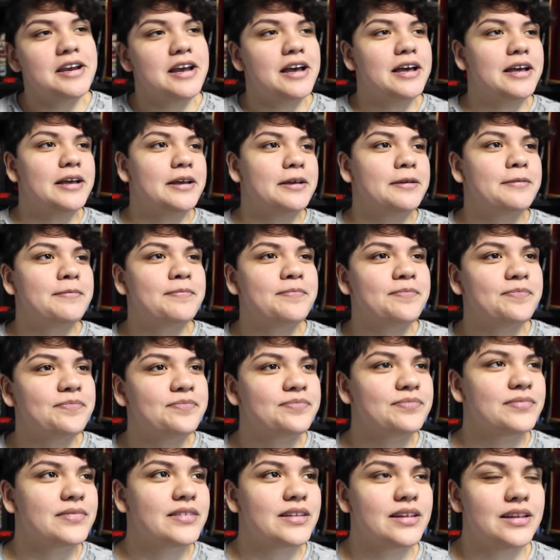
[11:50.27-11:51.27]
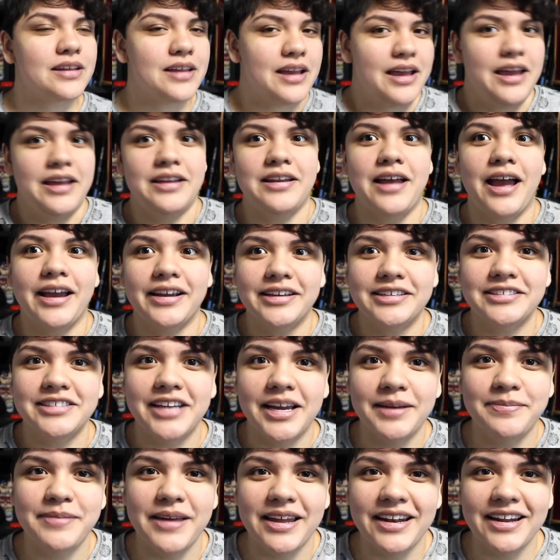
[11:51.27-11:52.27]
And I can
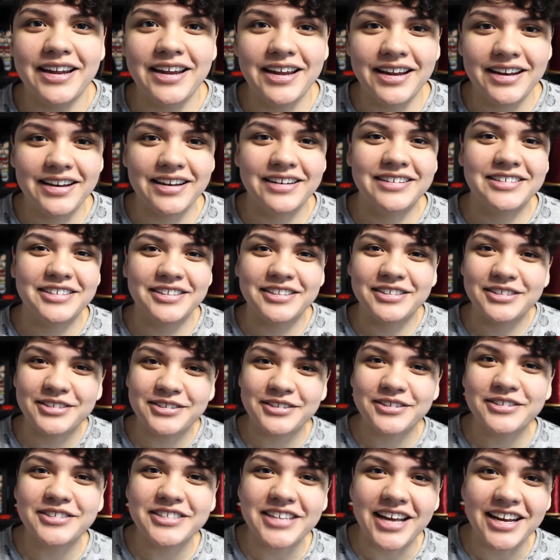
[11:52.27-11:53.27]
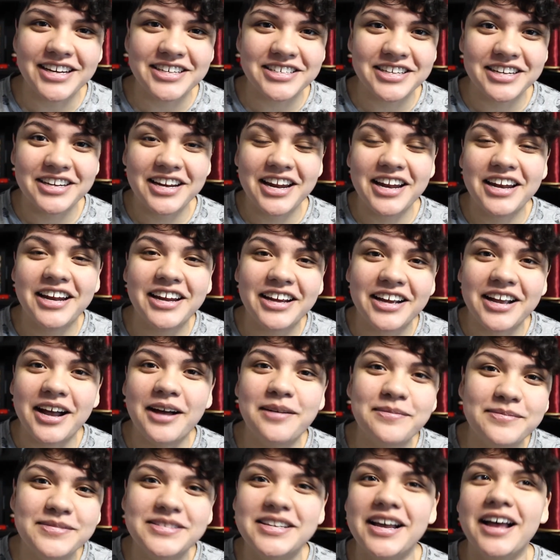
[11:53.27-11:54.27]
type that into the search engine and it
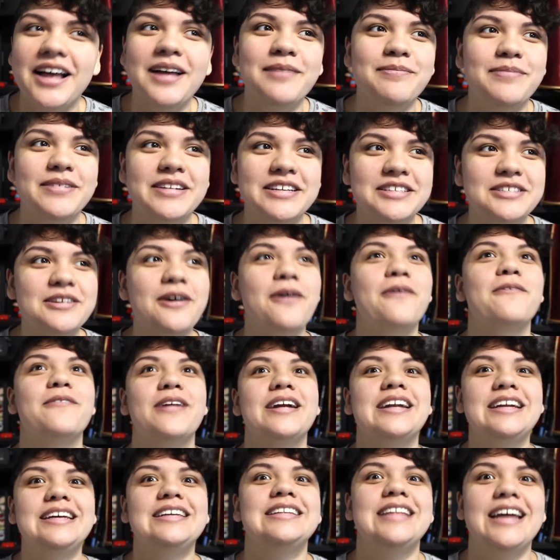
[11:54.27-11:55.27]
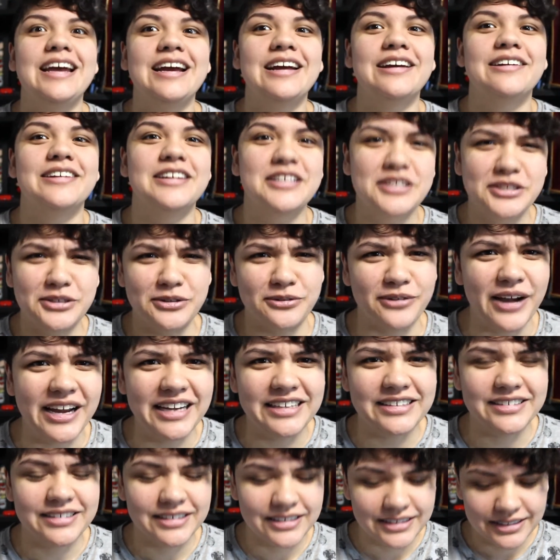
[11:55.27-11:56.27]
comes up and it's already there and it's
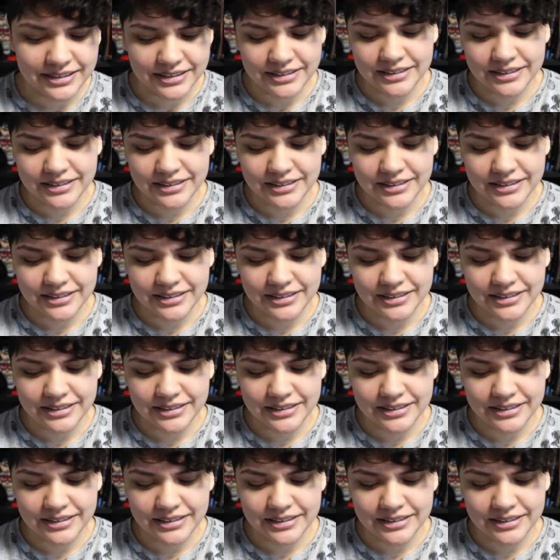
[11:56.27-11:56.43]
great.